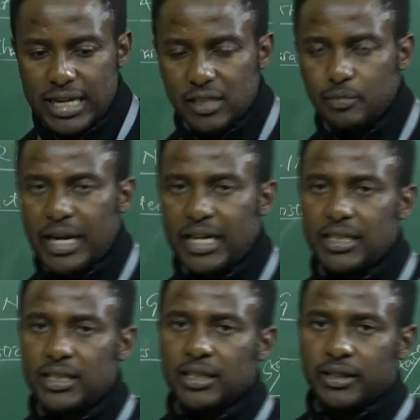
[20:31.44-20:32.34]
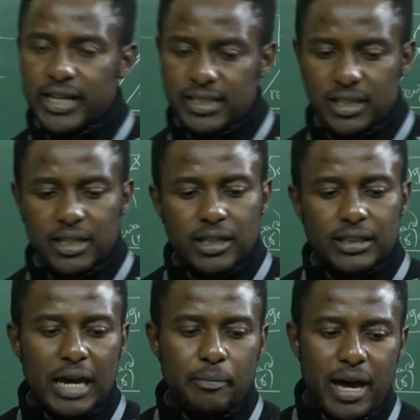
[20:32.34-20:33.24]
that's pi, right,
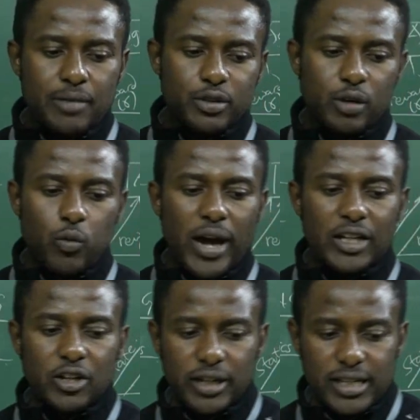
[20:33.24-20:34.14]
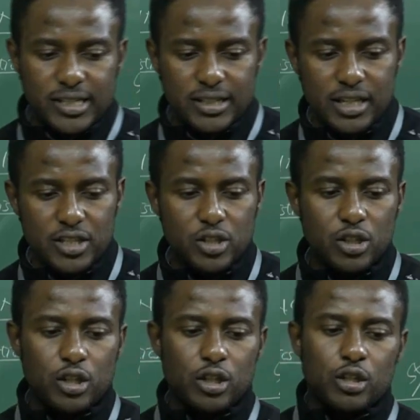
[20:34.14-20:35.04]
that maps from one current state
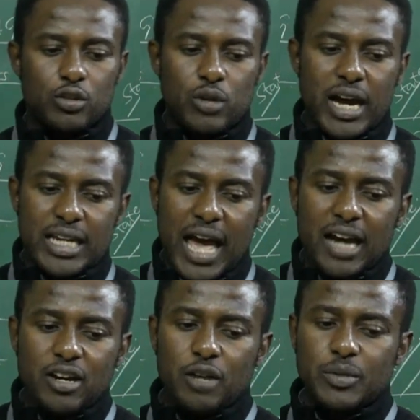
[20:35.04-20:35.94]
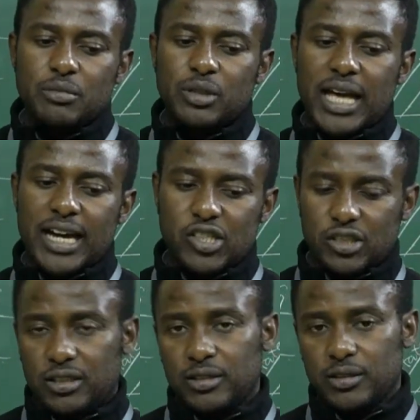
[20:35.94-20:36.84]
to an optimal
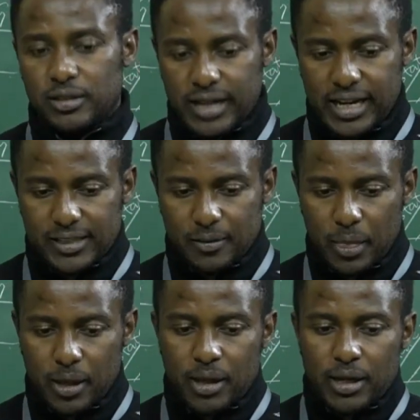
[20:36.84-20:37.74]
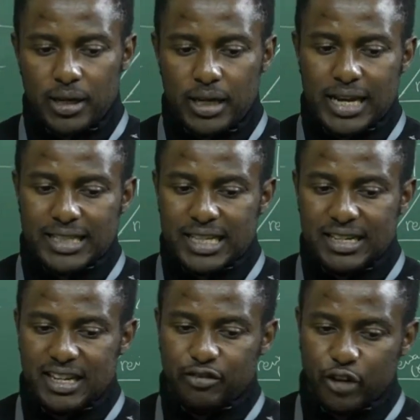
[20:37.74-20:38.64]
action, right, and that
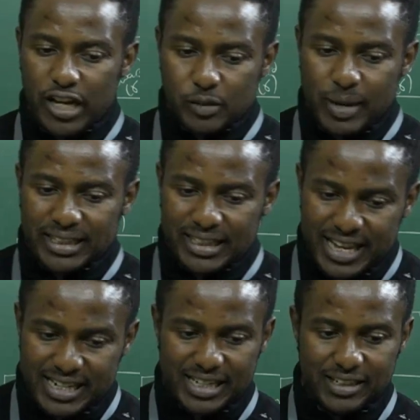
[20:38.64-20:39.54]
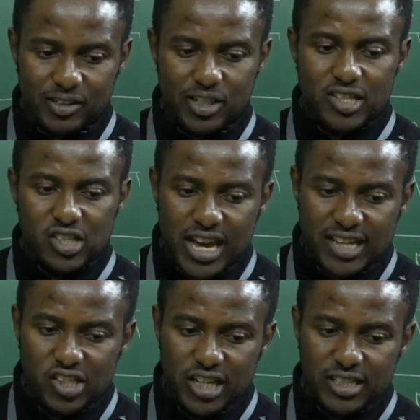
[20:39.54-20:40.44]
in reinforcement learning, this
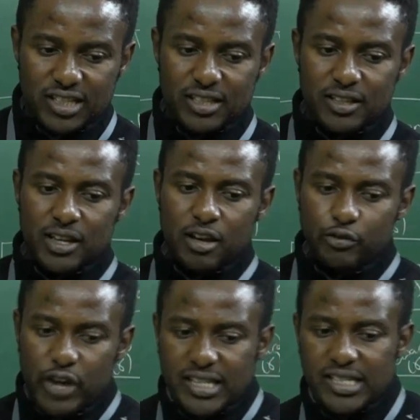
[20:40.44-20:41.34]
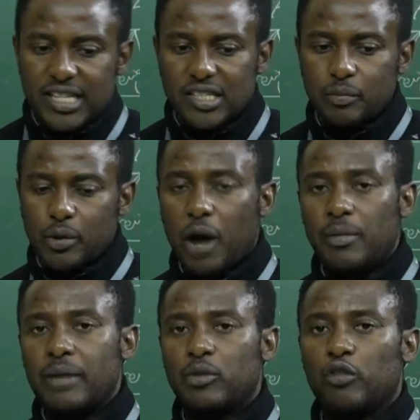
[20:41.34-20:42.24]
agent faces the
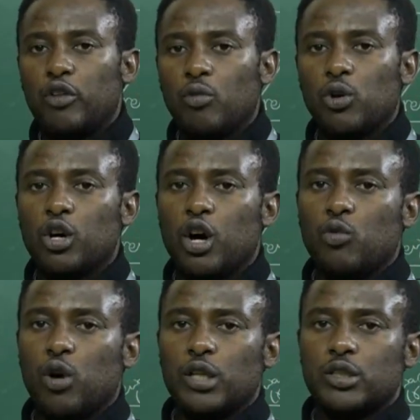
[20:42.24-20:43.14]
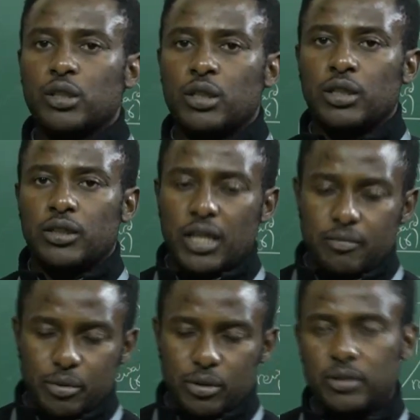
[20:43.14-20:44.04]
problem of what we call what?
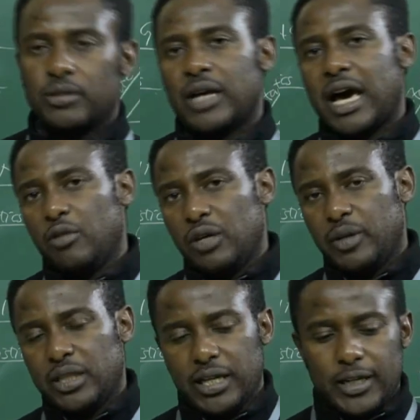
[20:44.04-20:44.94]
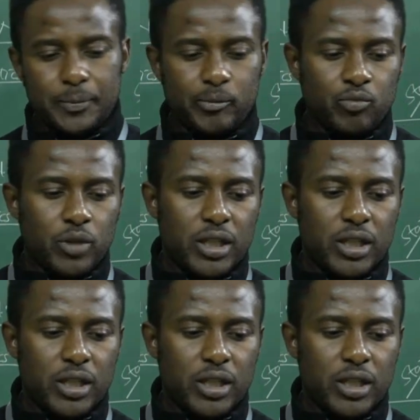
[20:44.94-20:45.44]
Temporal. I will repeat again.